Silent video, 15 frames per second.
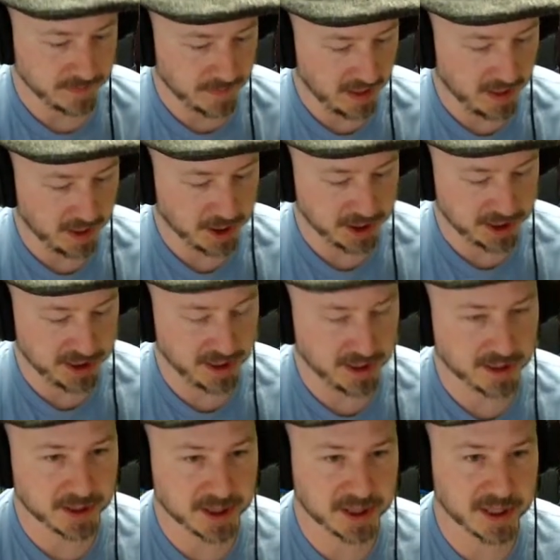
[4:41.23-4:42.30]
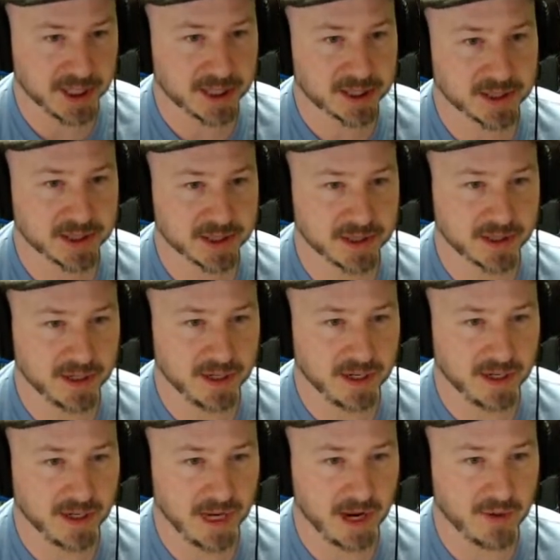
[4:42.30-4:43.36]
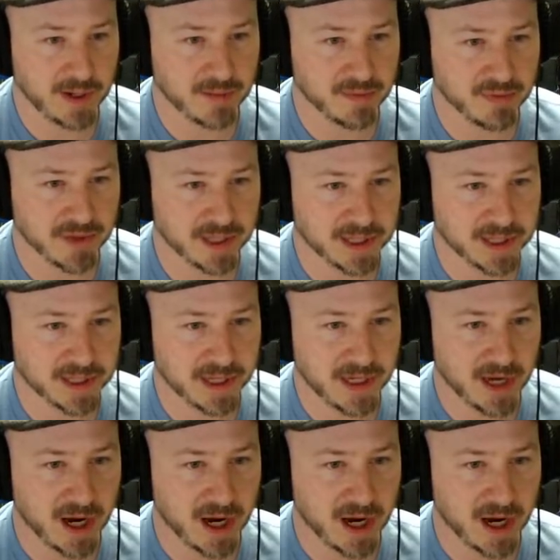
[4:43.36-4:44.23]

and just hit 6, and now we can place the